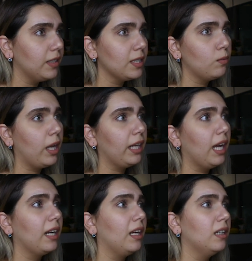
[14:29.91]
That's why I
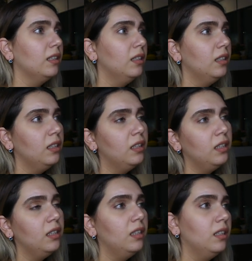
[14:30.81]
kind of
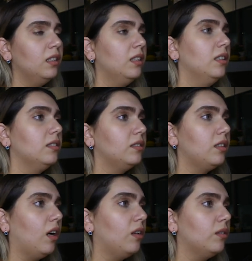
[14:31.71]

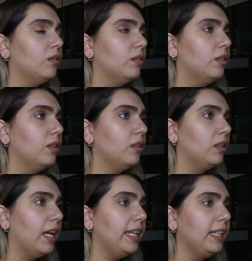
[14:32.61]
don't
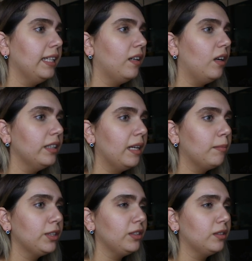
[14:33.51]
like it all that
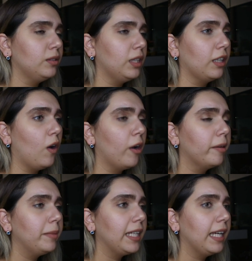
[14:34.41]
much. I don't like
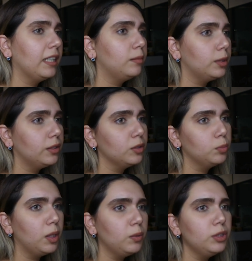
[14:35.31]
harming animals,
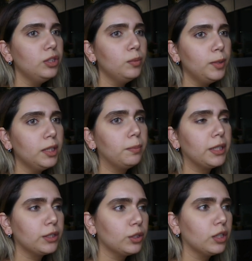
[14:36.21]
but we'll just put a
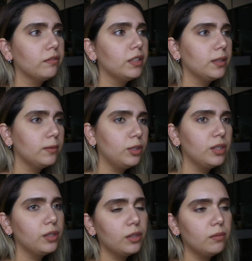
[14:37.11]
picture of it,
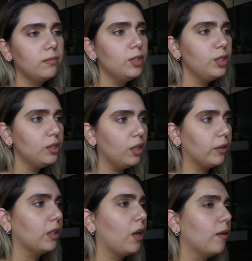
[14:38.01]
just, just so
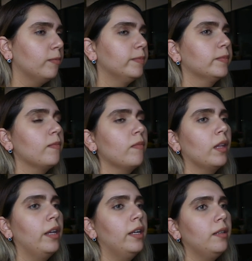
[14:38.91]
know.
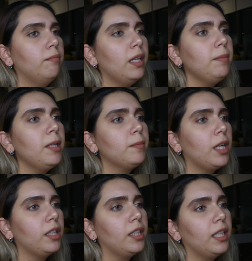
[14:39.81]
Maybe I'm
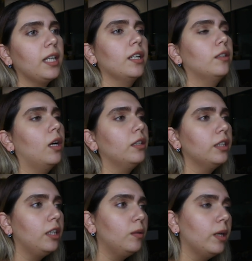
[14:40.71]
not going to get a
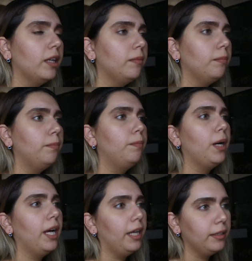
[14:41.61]
crocodile one,
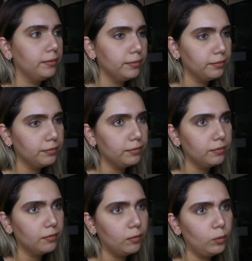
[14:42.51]
but
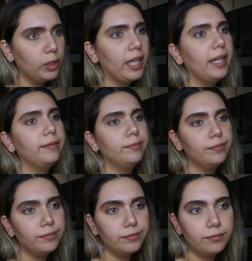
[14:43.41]
we'll get,
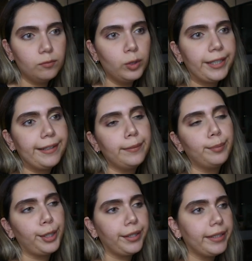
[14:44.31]
we'll get a
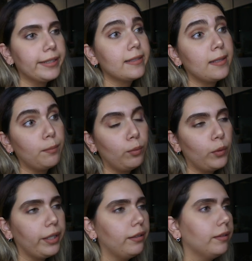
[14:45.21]
Birkin at some
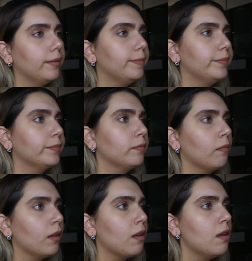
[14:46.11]
point.
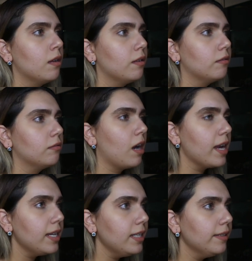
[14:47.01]

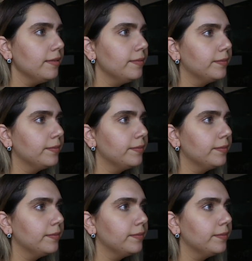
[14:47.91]
Right?